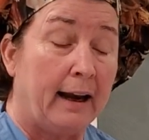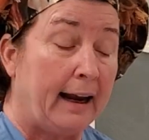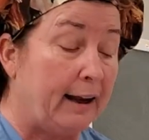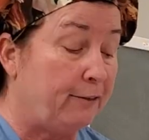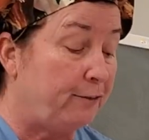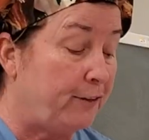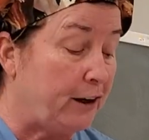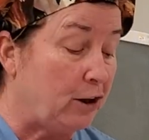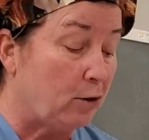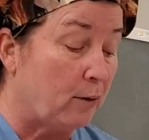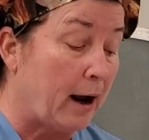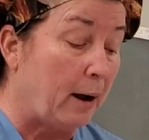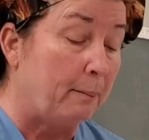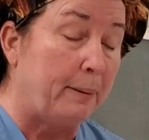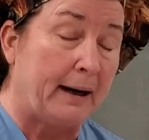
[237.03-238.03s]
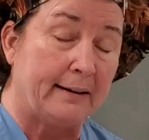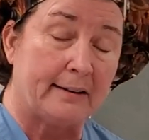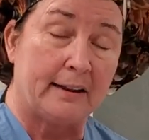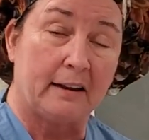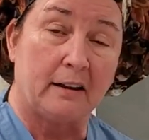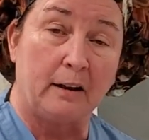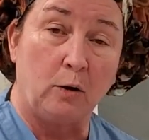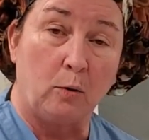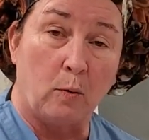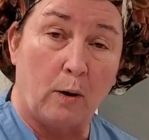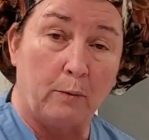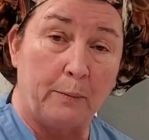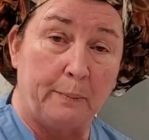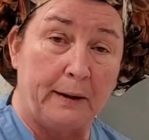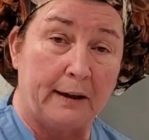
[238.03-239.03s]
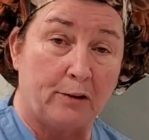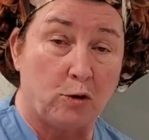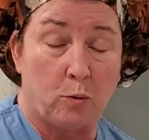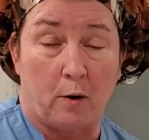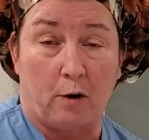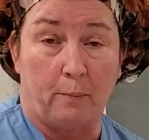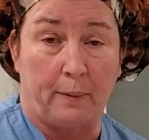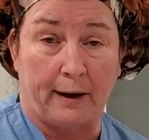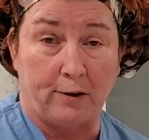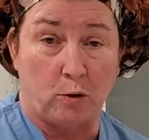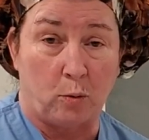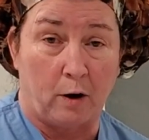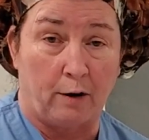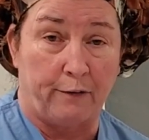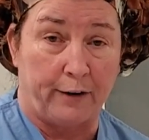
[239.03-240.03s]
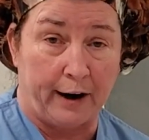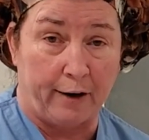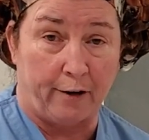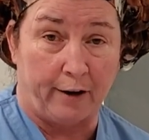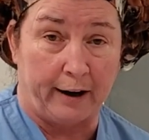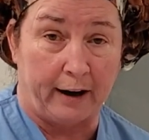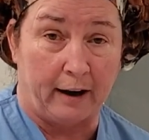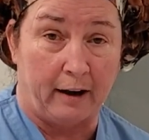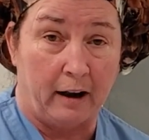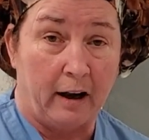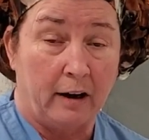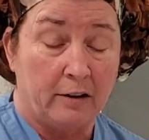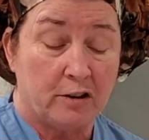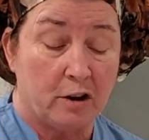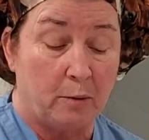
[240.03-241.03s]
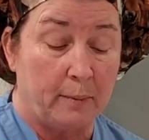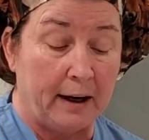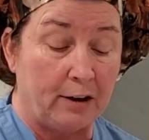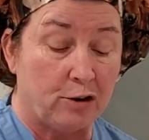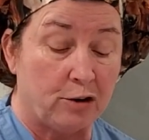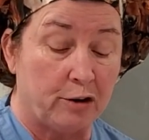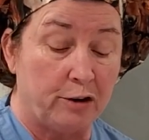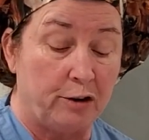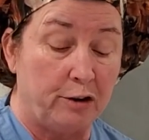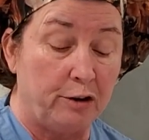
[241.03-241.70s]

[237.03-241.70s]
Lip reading: and figure out basically what would be a 12 by 12 area. So make sure you